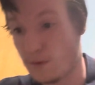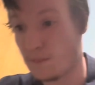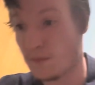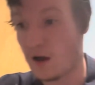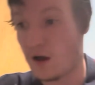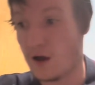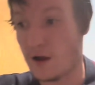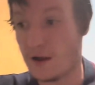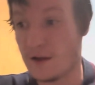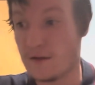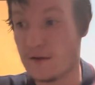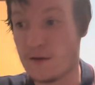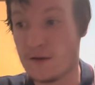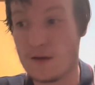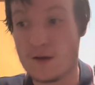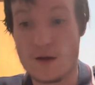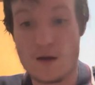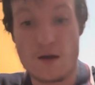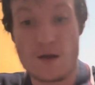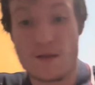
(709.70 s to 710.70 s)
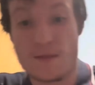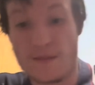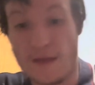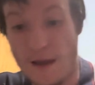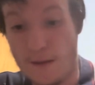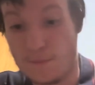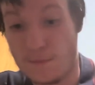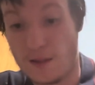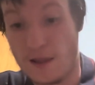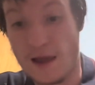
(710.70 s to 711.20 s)
behind
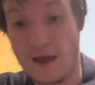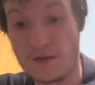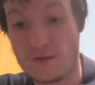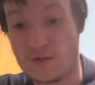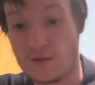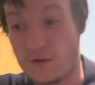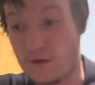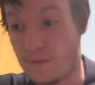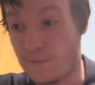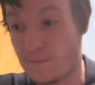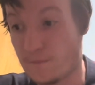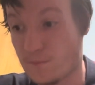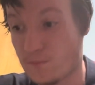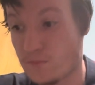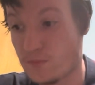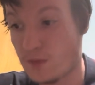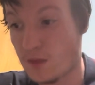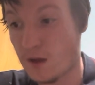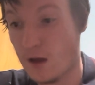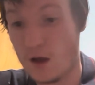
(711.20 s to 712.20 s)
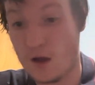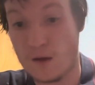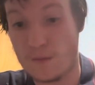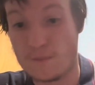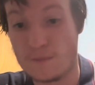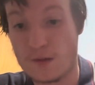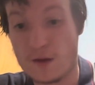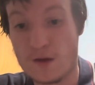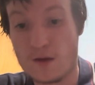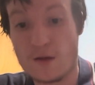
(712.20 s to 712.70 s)
that blaster.
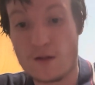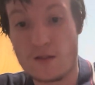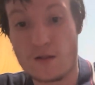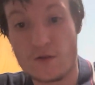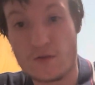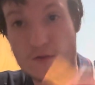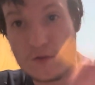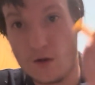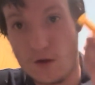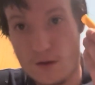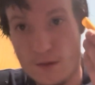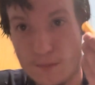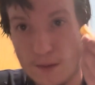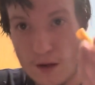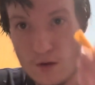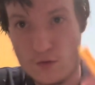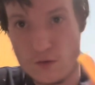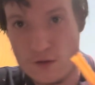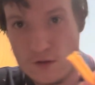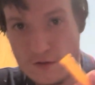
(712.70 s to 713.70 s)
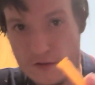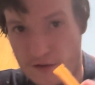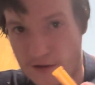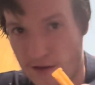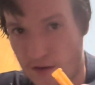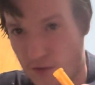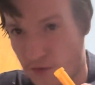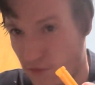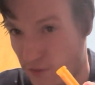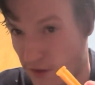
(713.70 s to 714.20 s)
Let's talk about the
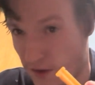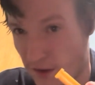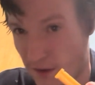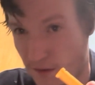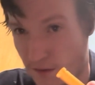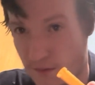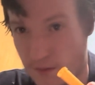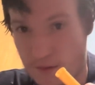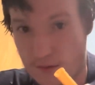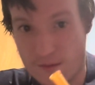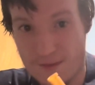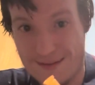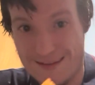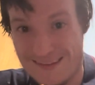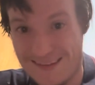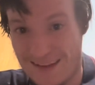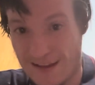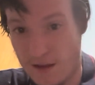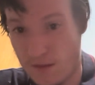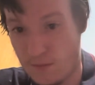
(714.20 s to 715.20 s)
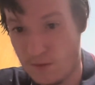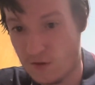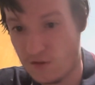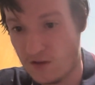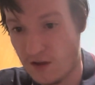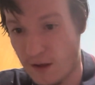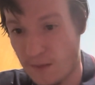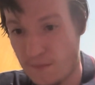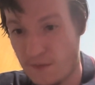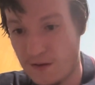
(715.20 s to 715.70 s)
shells and this able to
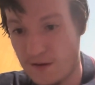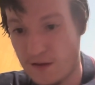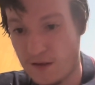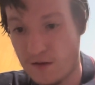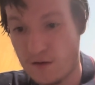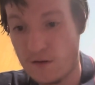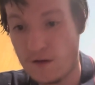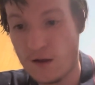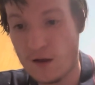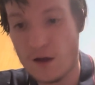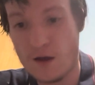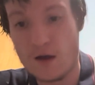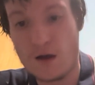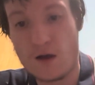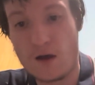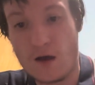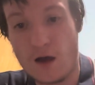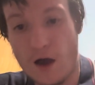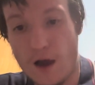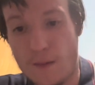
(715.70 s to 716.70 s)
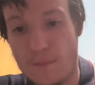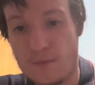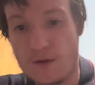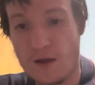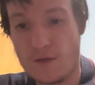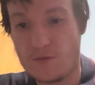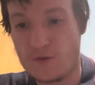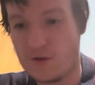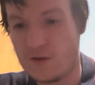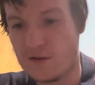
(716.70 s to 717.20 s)
type in here. I'm
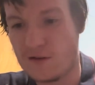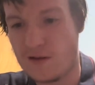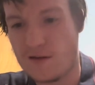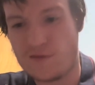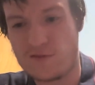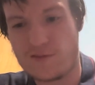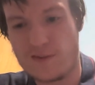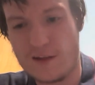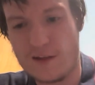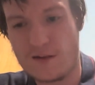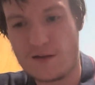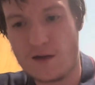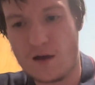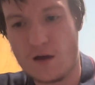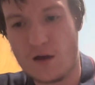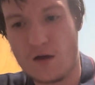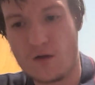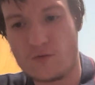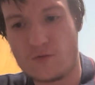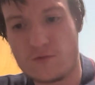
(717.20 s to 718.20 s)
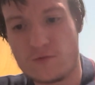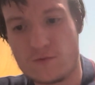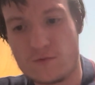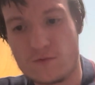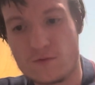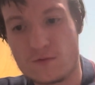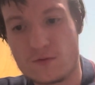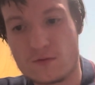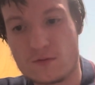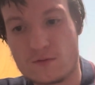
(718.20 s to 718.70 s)
never a fan of
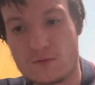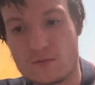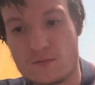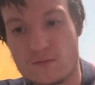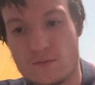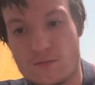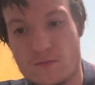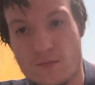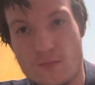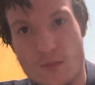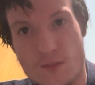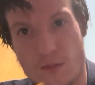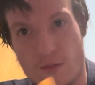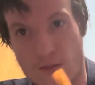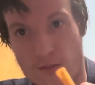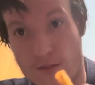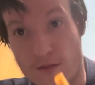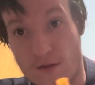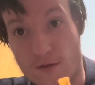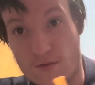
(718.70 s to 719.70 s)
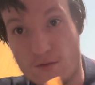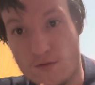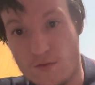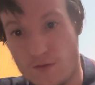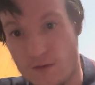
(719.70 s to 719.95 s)
this